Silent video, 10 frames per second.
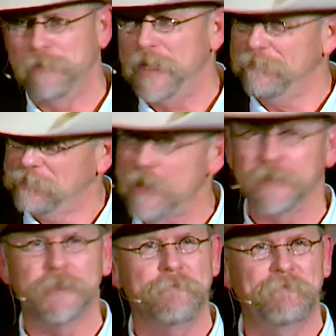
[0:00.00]
but if there's
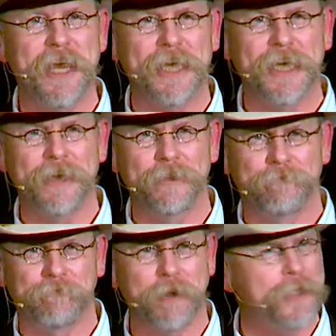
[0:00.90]
some vegan in the
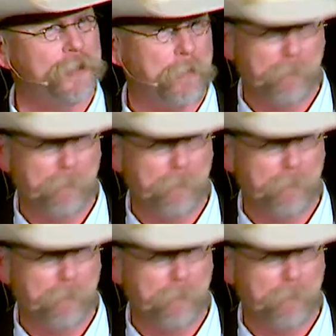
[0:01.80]
freezer,